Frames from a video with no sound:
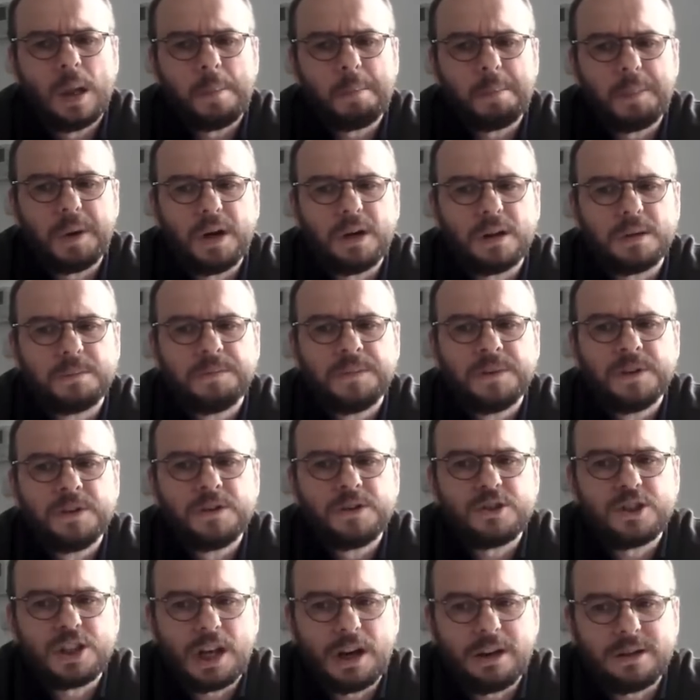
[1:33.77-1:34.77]
but
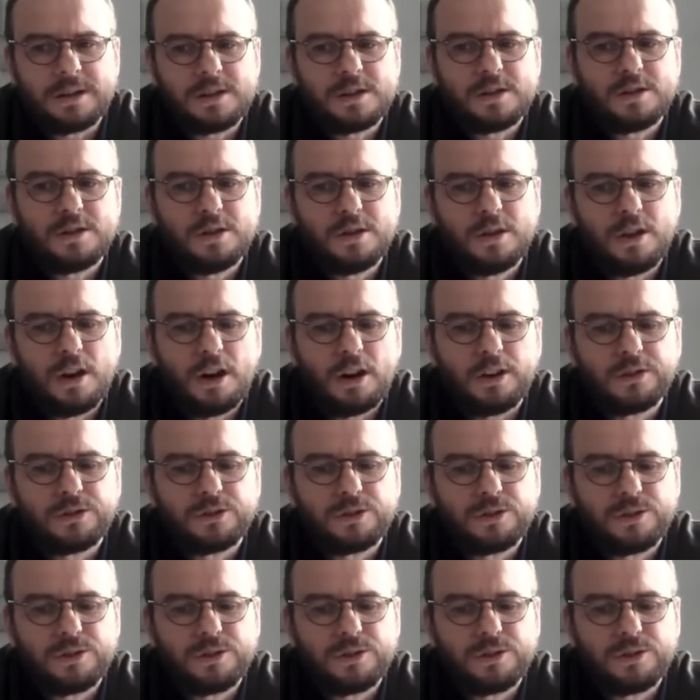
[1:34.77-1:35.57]
charities not